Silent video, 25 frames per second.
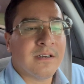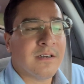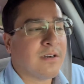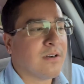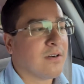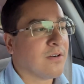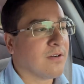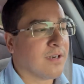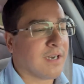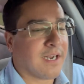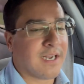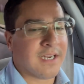
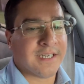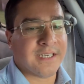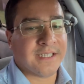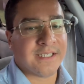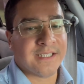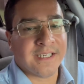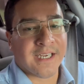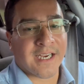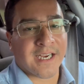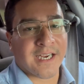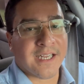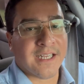Hold on a
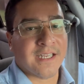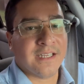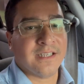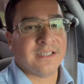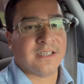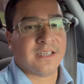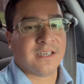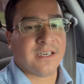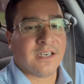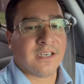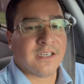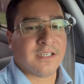second. There's
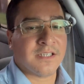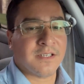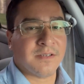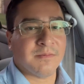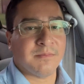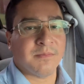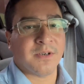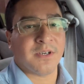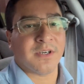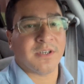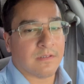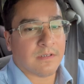a
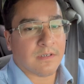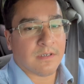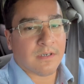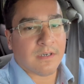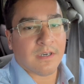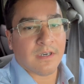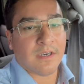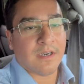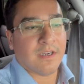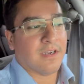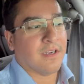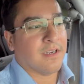customer.
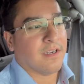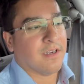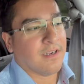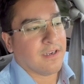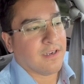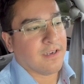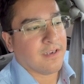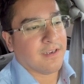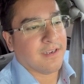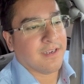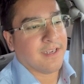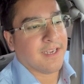
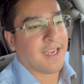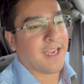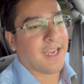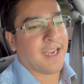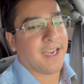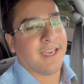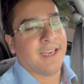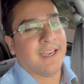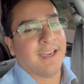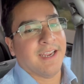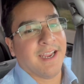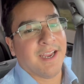
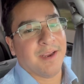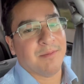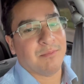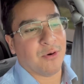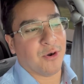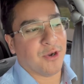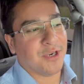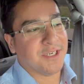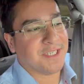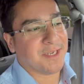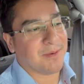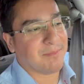Hey,
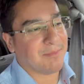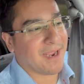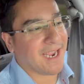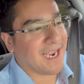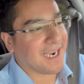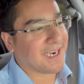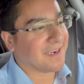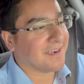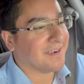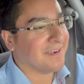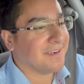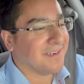boys, I'm
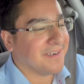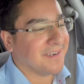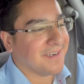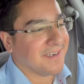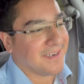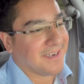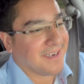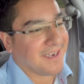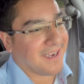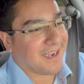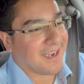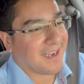back.
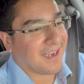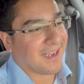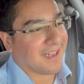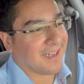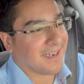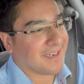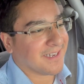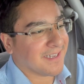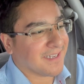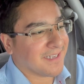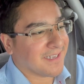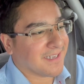
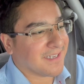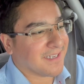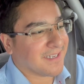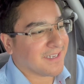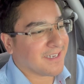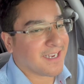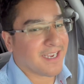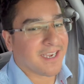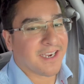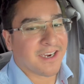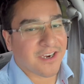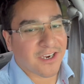
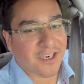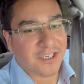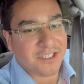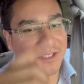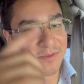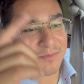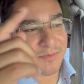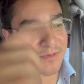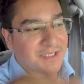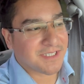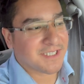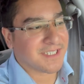Yeah,
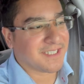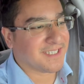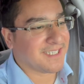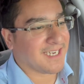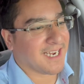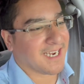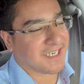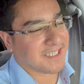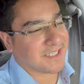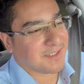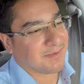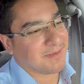customer just
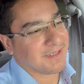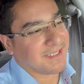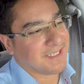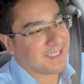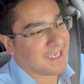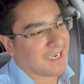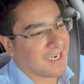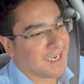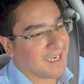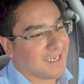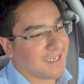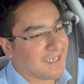texted me
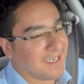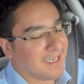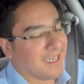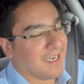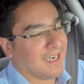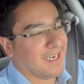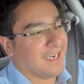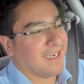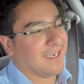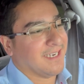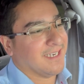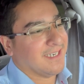saying
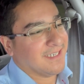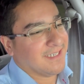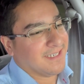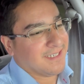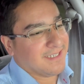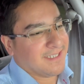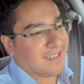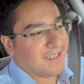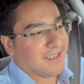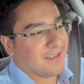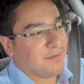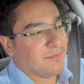
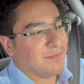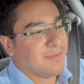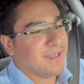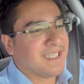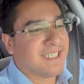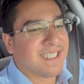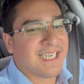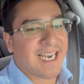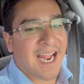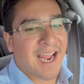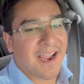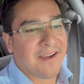they're
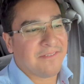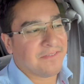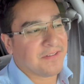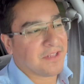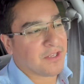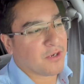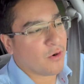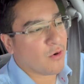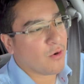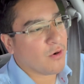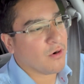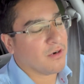missing half of
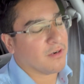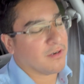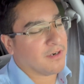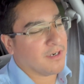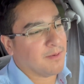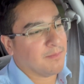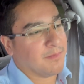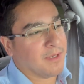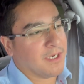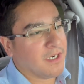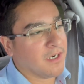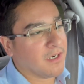the order.
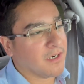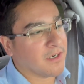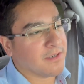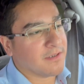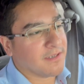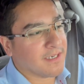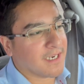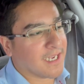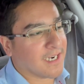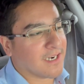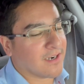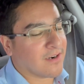I'm like, uh-oh,
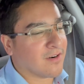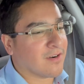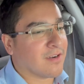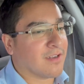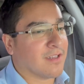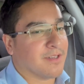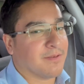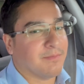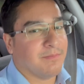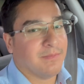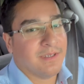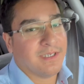gotta
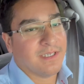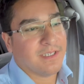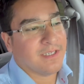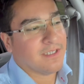call them.